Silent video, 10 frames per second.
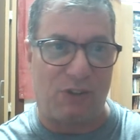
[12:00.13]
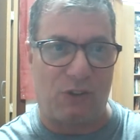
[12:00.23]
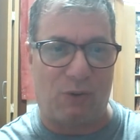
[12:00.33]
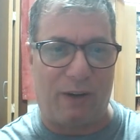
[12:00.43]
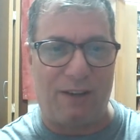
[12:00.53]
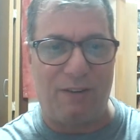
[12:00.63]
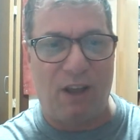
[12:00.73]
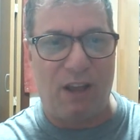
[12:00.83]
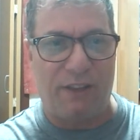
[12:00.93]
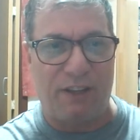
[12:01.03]
on the right,
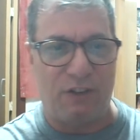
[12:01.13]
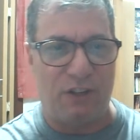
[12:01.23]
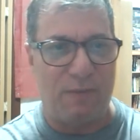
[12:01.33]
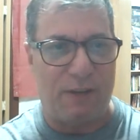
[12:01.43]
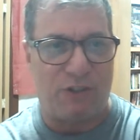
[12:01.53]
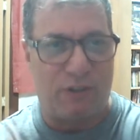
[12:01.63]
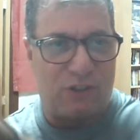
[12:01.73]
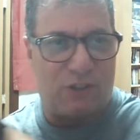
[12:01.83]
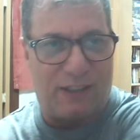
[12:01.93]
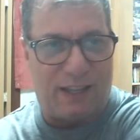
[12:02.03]
then you need to make sure
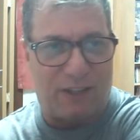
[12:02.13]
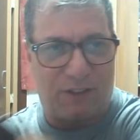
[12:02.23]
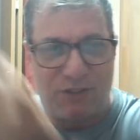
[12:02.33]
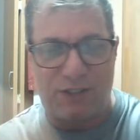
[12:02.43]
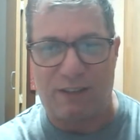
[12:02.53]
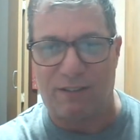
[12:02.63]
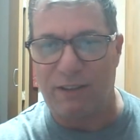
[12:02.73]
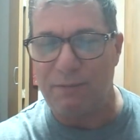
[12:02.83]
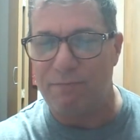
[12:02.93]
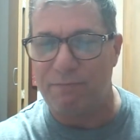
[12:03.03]
it's on that other side, all
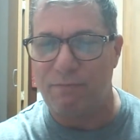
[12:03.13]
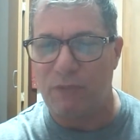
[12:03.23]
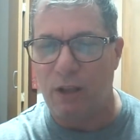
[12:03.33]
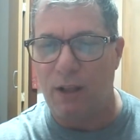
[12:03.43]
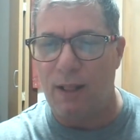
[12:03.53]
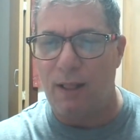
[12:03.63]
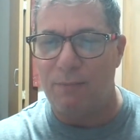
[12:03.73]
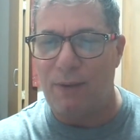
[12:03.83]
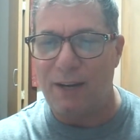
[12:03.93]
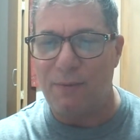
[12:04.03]
right?
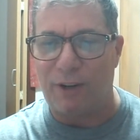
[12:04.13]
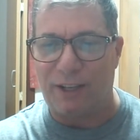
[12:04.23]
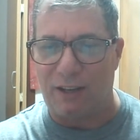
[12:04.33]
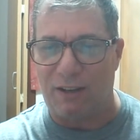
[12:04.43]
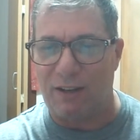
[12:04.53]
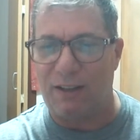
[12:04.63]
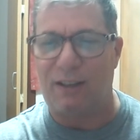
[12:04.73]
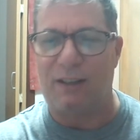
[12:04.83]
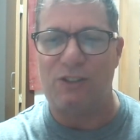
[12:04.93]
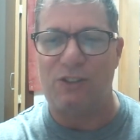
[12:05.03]
Body marking,
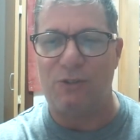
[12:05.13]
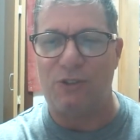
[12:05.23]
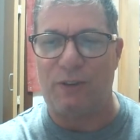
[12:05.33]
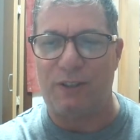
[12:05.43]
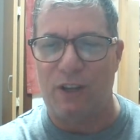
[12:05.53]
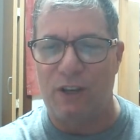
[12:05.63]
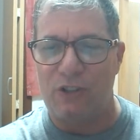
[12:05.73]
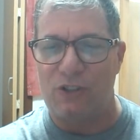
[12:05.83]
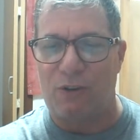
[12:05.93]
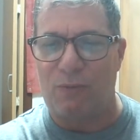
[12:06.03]
let's go to it.
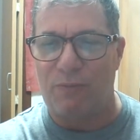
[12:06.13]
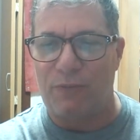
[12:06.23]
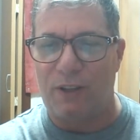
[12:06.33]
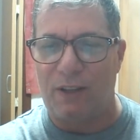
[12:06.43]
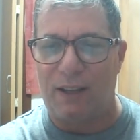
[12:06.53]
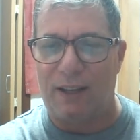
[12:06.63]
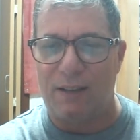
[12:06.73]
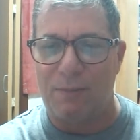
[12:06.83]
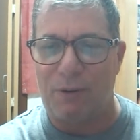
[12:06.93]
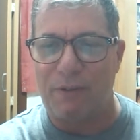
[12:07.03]
So,
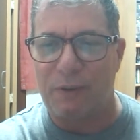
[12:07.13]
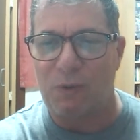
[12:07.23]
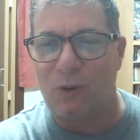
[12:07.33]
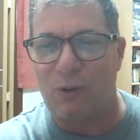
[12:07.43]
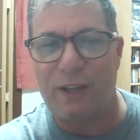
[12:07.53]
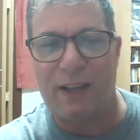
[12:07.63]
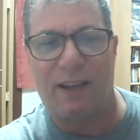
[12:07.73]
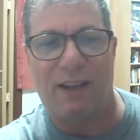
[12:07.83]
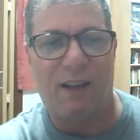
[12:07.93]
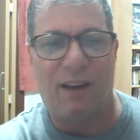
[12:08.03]
perfect world,
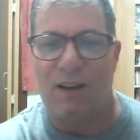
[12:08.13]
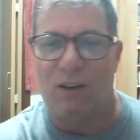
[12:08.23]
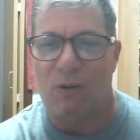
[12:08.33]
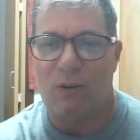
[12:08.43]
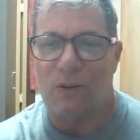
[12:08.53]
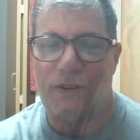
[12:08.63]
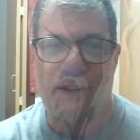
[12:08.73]
the